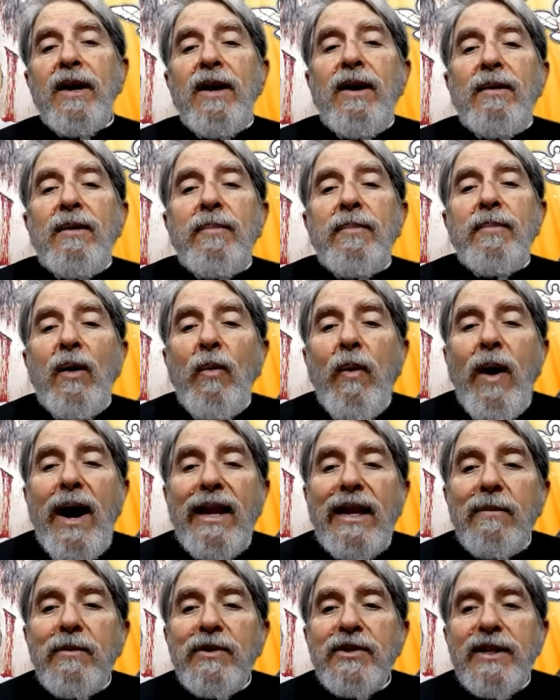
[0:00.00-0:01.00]
But while I
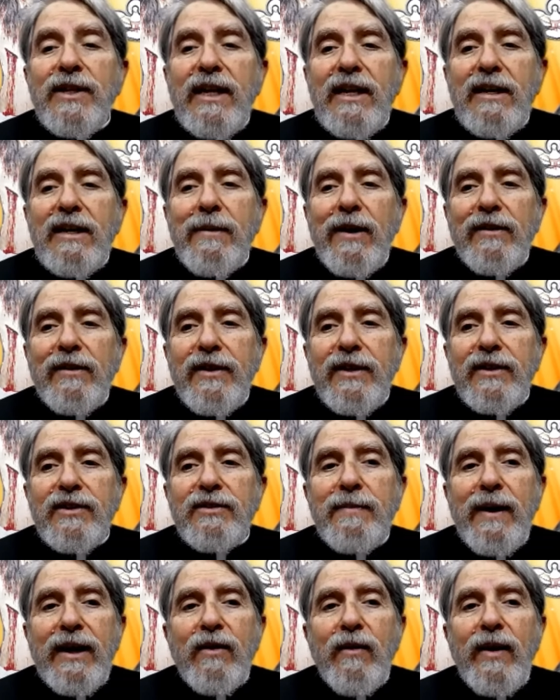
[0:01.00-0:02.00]
was thinking about this,
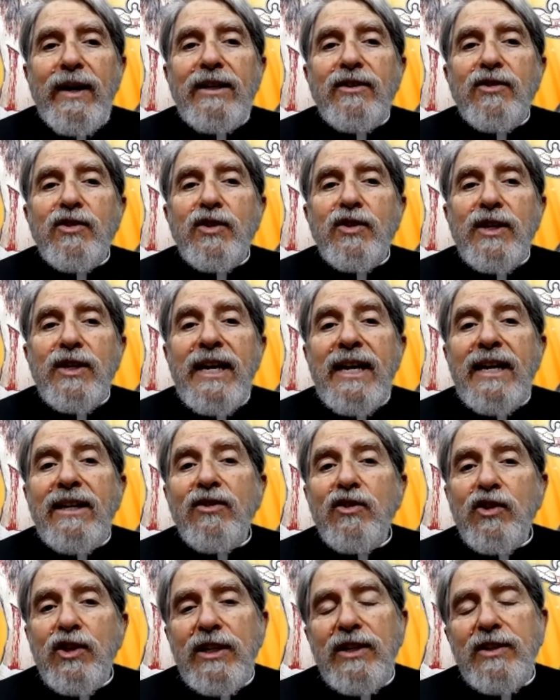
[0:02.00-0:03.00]
my great King
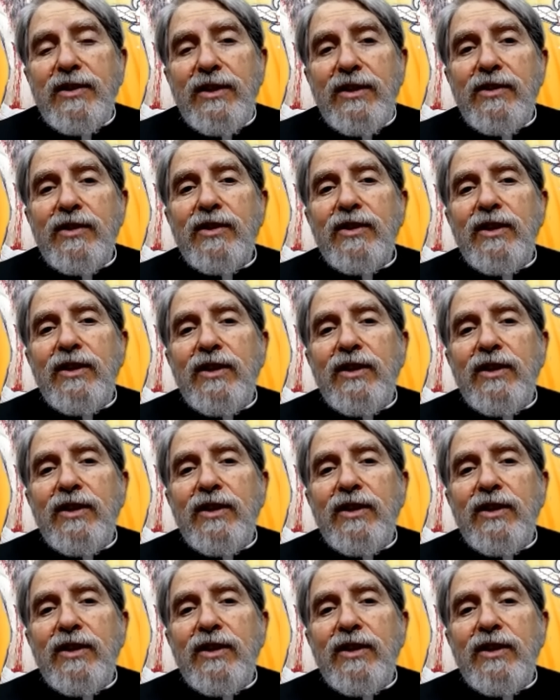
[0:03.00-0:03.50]
Jesus